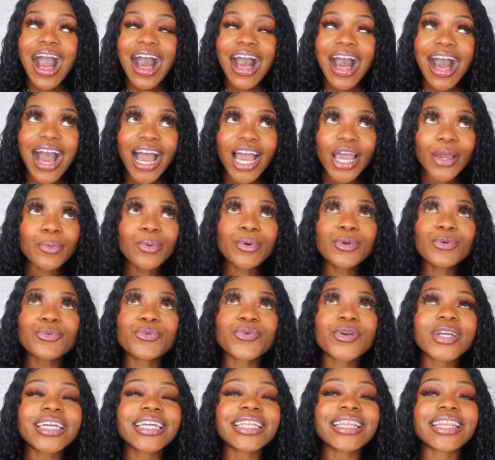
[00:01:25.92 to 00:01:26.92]
I would
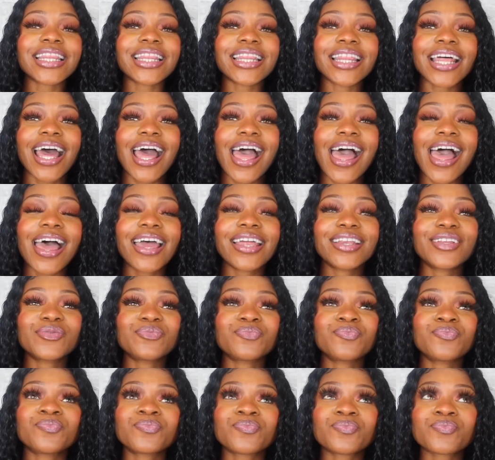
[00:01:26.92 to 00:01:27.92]
rate that
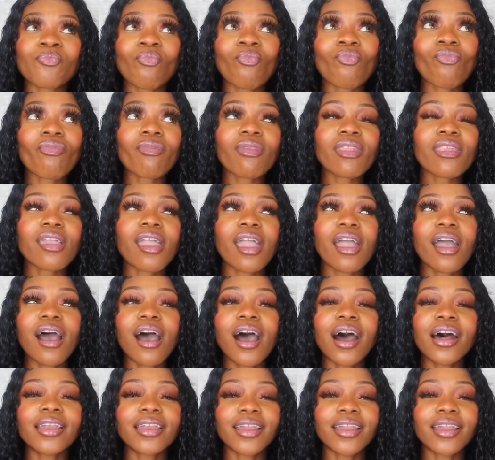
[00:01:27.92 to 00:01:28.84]
a